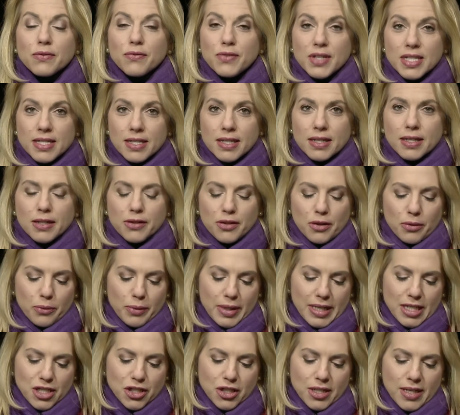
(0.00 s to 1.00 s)
visited the
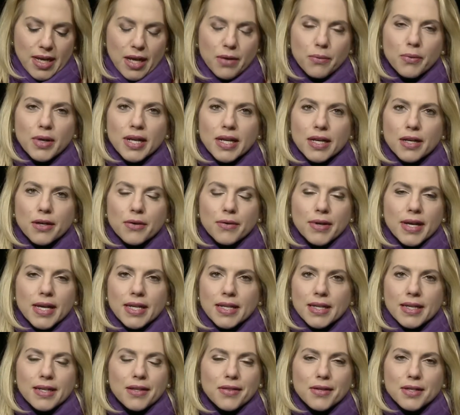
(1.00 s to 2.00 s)
region and
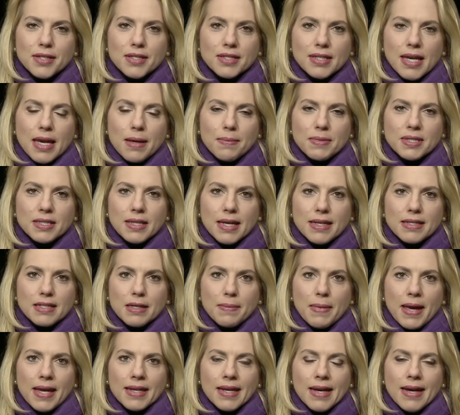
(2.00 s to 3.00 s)
reiterated the same
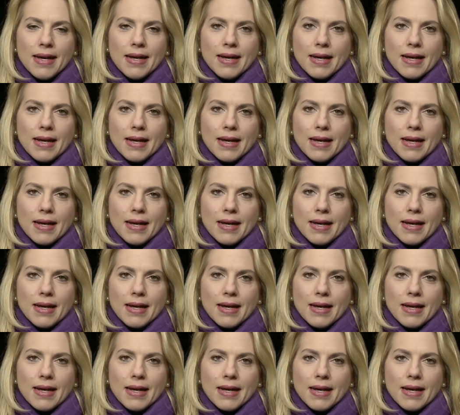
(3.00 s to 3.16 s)
sentiment